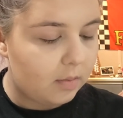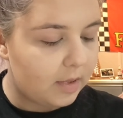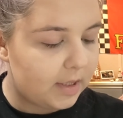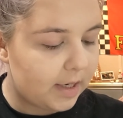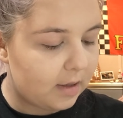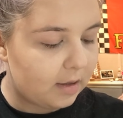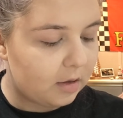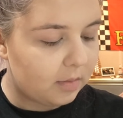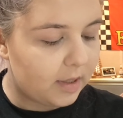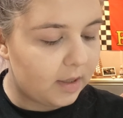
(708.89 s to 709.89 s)
I'm going to take a
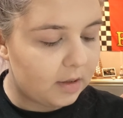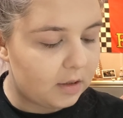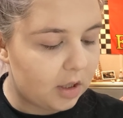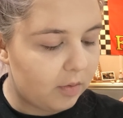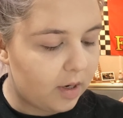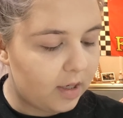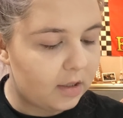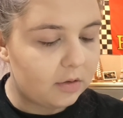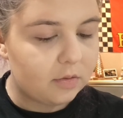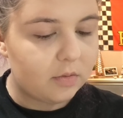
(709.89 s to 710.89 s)
little bit. So what I
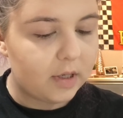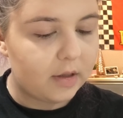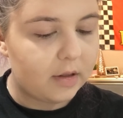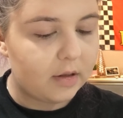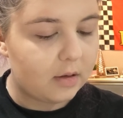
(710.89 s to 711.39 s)
do with